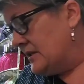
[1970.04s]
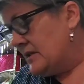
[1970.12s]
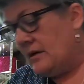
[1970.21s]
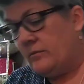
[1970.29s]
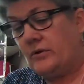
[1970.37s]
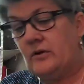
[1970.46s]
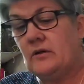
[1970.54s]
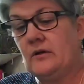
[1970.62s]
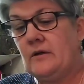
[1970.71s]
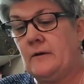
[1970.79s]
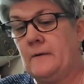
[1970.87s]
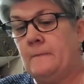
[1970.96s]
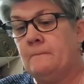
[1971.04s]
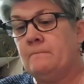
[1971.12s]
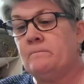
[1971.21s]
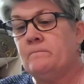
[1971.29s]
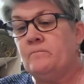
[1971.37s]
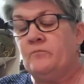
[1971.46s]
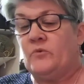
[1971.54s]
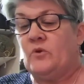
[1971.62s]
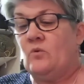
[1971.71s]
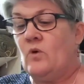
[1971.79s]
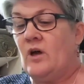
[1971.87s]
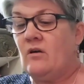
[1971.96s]
picked up,
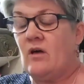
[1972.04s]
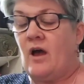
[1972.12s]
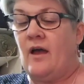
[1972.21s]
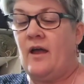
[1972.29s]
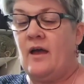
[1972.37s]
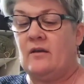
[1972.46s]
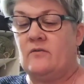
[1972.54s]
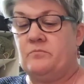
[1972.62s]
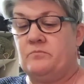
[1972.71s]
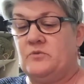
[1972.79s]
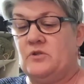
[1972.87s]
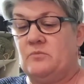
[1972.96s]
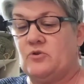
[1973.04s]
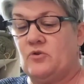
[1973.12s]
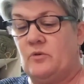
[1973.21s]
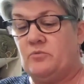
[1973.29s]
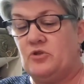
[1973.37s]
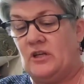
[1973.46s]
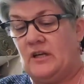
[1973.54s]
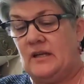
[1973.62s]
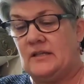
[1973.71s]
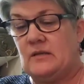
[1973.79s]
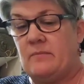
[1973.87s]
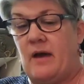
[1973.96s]
well, I had a
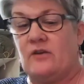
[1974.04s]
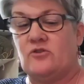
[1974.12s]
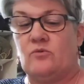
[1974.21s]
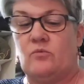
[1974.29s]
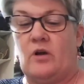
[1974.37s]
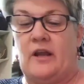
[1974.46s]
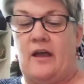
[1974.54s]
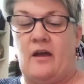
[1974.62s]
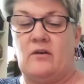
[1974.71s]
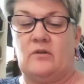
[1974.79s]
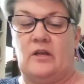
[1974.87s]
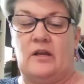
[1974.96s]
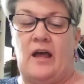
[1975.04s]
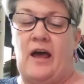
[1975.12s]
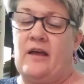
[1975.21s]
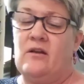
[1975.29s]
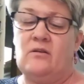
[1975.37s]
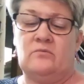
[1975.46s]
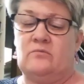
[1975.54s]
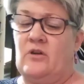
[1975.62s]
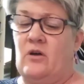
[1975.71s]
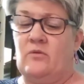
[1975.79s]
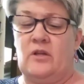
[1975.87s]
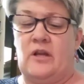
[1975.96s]
subscription and it's about to run out, and I
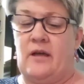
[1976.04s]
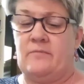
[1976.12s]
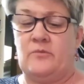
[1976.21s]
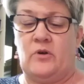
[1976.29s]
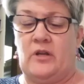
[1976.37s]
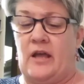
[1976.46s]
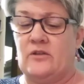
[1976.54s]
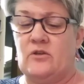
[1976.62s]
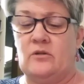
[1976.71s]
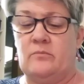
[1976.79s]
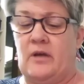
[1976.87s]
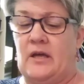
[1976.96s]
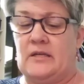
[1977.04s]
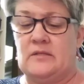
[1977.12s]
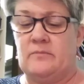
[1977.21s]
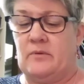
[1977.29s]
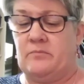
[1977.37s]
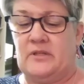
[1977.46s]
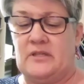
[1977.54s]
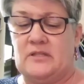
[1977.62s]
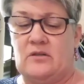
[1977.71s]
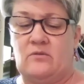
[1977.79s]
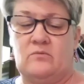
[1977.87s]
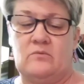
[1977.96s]
don't know that I'm going, I told my husband,
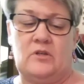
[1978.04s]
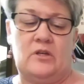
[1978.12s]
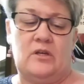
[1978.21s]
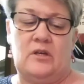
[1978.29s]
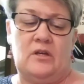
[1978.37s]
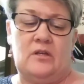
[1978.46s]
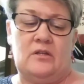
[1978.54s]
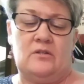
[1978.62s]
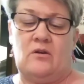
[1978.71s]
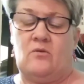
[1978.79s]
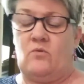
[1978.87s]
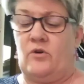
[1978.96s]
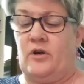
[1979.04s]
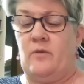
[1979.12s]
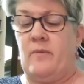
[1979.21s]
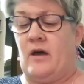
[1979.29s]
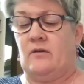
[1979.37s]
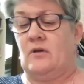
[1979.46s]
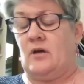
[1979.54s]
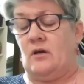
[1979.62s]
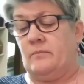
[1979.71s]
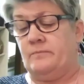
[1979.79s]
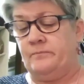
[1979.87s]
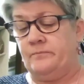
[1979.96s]
please don't worry about